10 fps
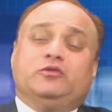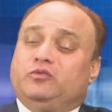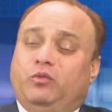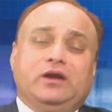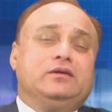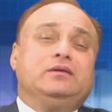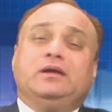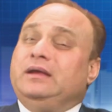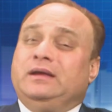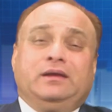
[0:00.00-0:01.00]
with one
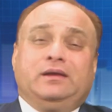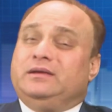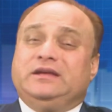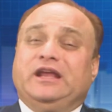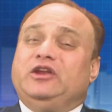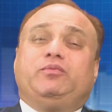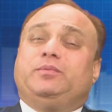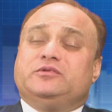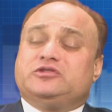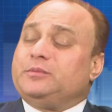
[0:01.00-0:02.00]
yearly
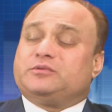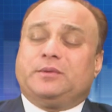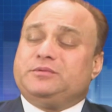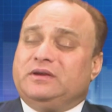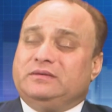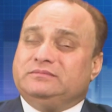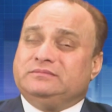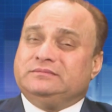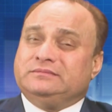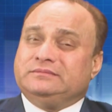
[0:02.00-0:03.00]
subscription.
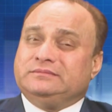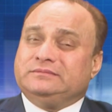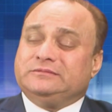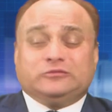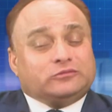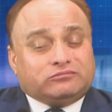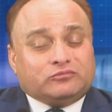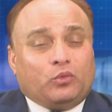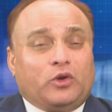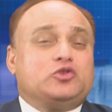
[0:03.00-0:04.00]

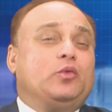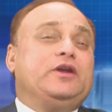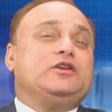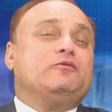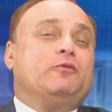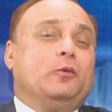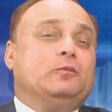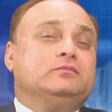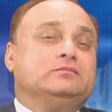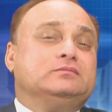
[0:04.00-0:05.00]
What you waiting for?
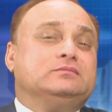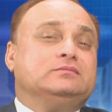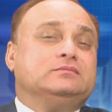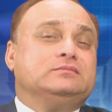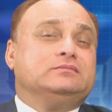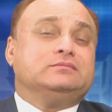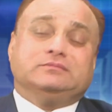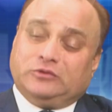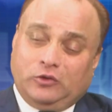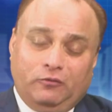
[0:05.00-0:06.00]

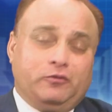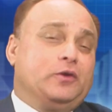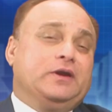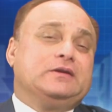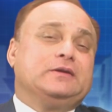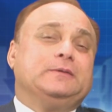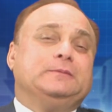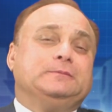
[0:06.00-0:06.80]
Go for it.